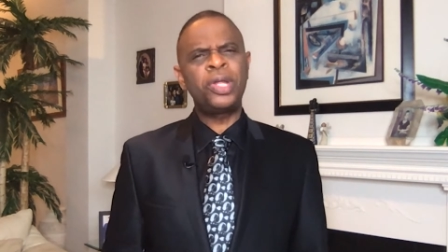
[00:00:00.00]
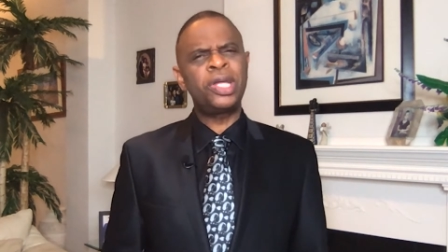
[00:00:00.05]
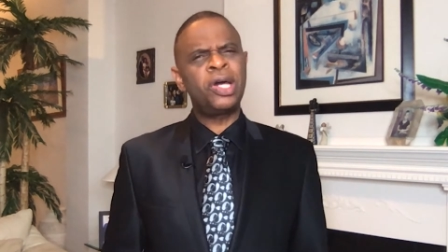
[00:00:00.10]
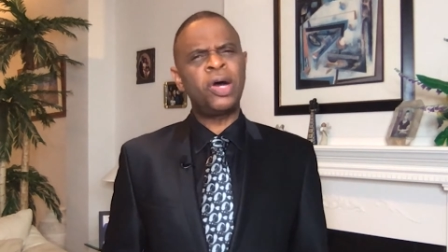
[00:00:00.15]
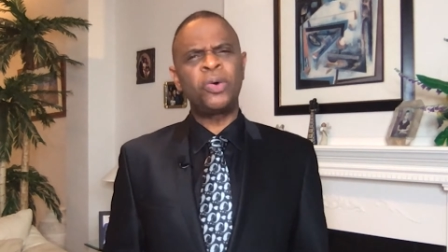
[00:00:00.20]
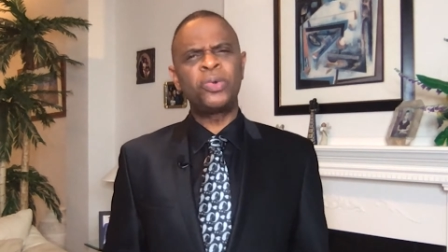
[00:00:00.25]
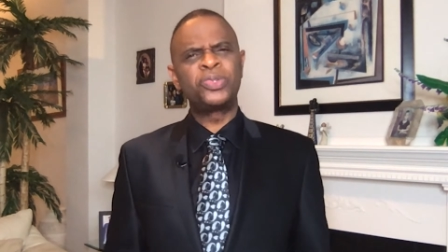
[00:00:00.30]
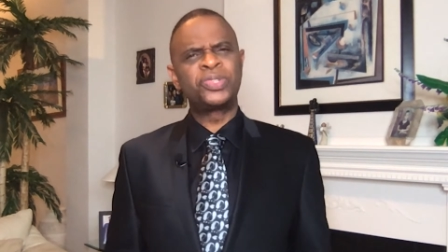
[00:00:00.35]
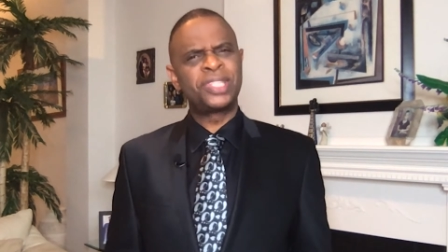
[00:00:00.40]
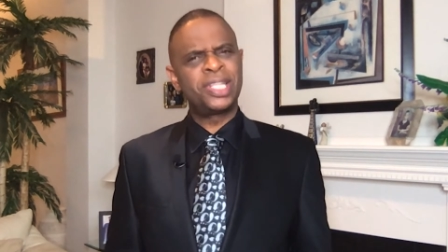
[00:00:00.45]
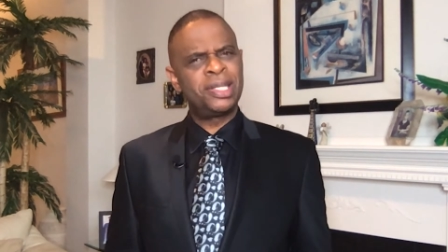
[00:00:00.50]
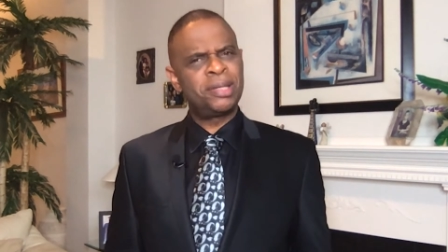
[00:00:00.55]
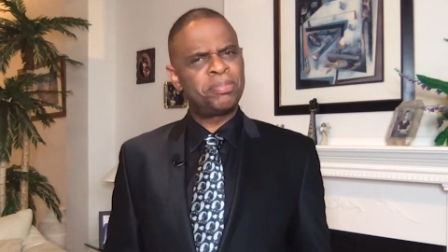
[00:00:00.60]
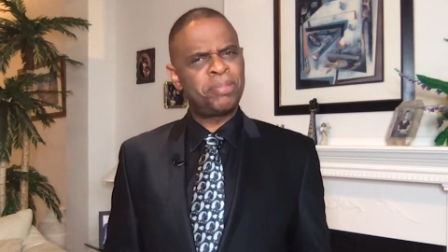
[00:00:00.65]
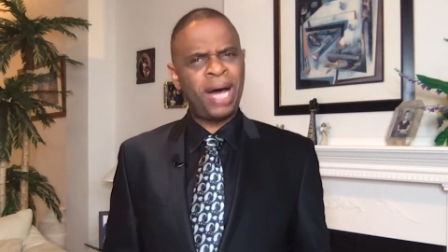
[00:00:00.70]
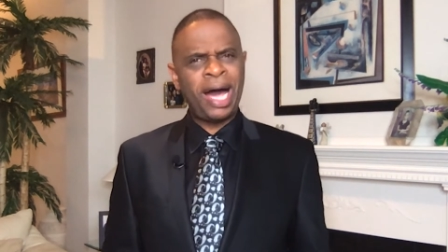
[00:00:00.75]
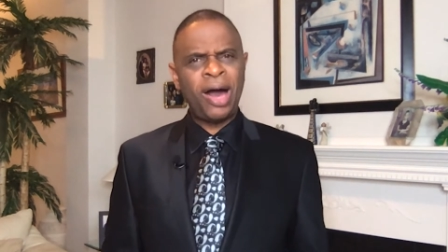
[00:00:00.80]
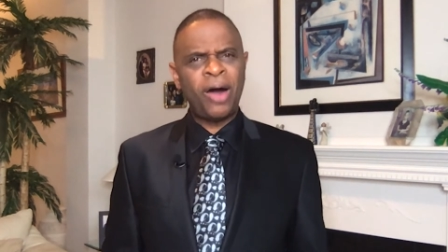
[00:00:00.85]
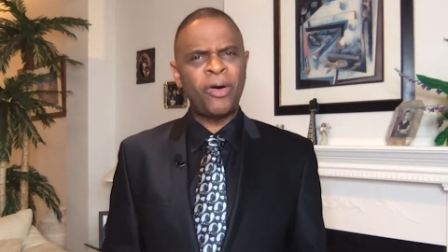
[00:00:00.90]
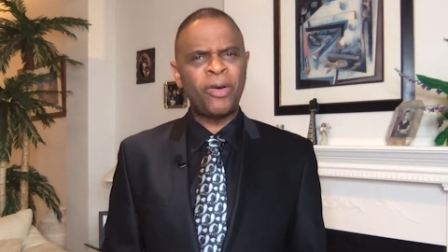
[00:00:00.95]
Ghost and the
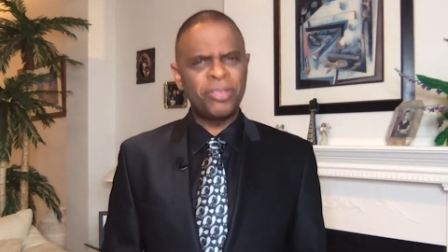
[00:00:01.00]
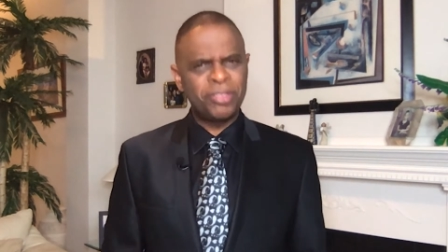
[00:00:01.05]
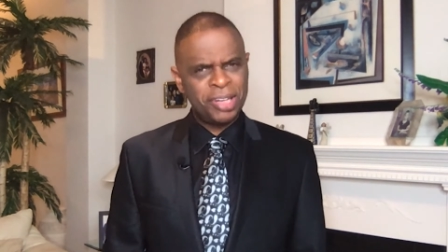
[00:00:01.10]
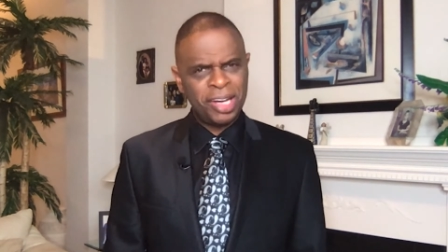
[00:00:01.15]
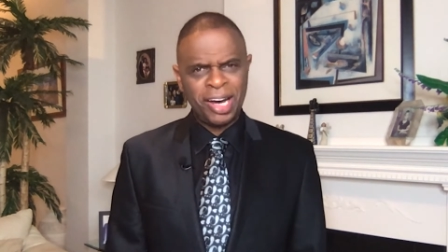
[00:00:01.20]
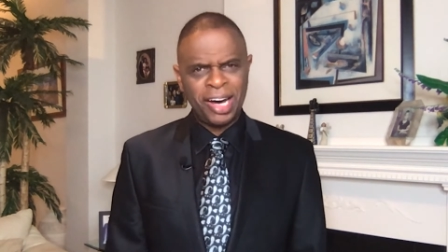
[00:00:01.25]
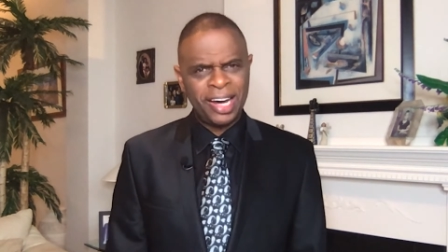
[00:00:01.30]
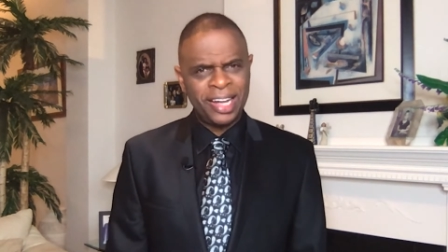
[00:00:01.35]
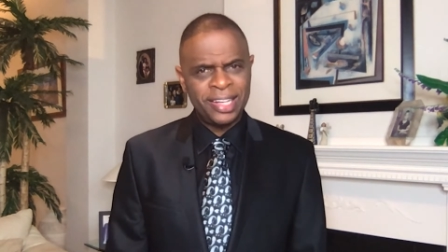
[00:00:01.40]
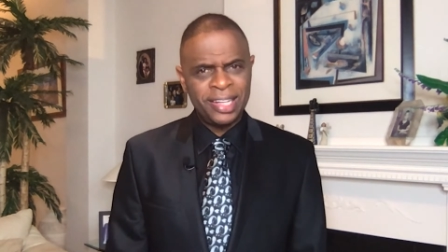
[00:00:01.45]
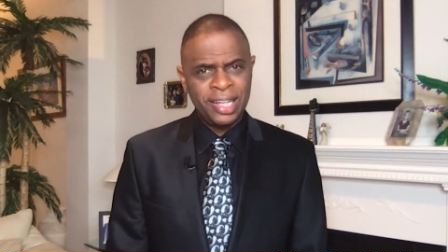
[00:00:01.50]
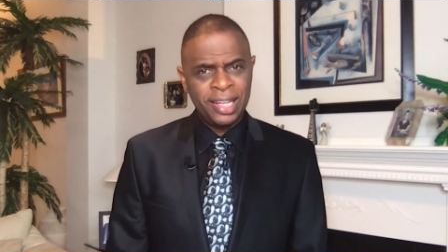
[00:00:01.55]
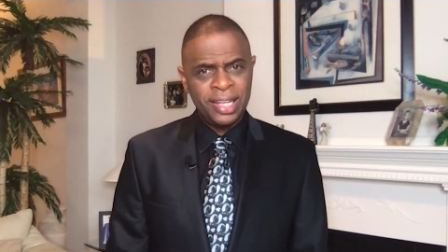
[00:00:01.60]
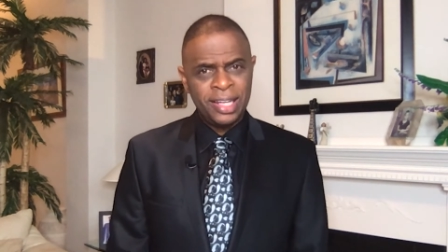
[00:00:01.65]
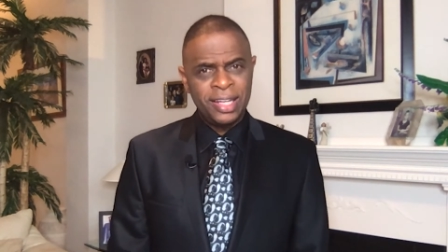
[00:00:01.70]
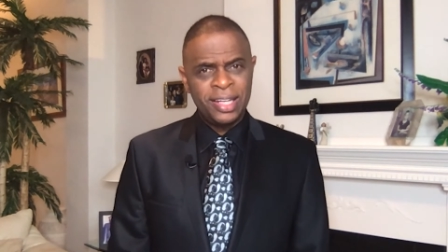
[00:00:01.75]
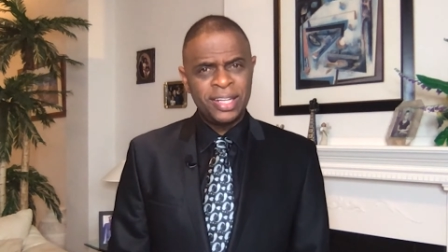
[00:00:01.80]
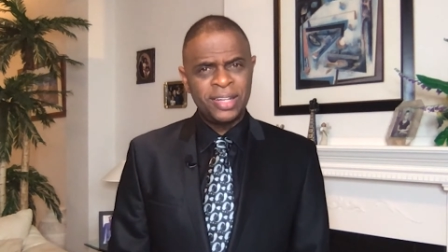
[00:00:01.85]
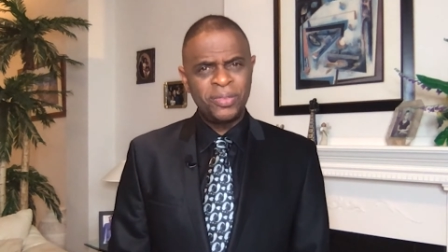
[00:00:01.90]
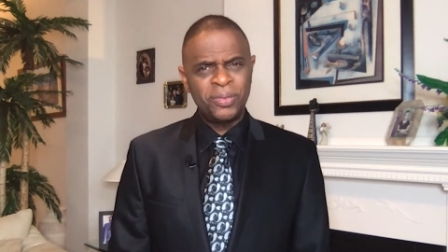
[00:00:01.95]
power of God.
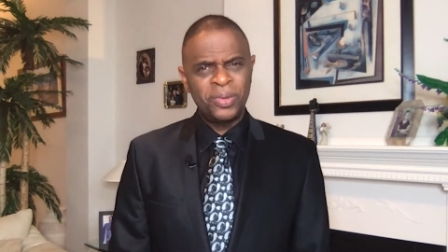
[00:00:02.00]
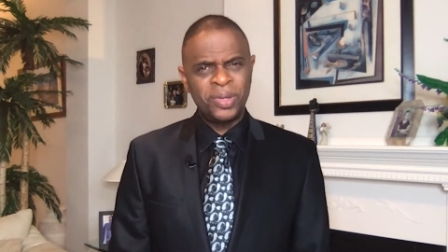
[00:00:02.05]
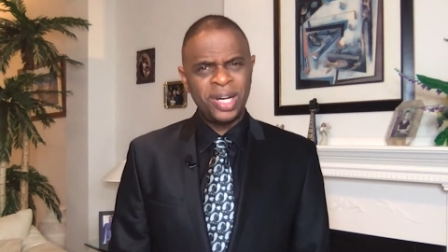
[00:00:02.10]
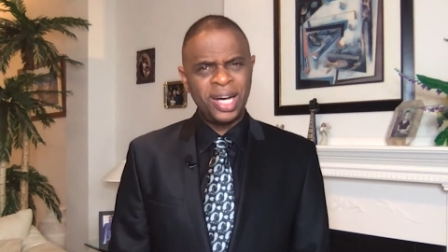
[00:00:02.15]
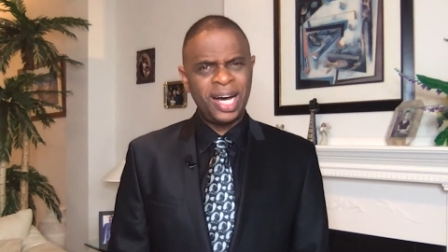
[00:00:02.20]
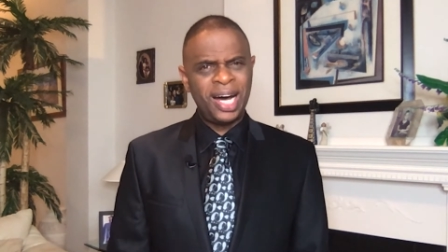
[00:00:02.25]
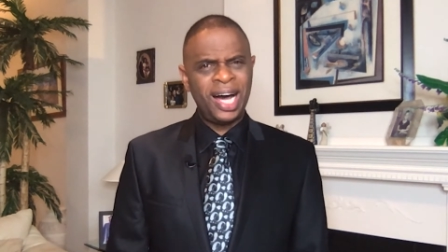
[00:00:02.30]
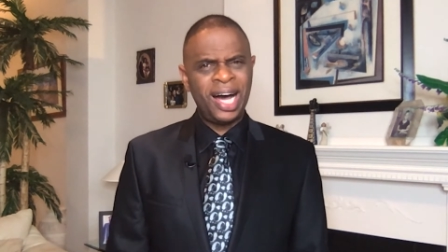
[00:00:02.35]
Well,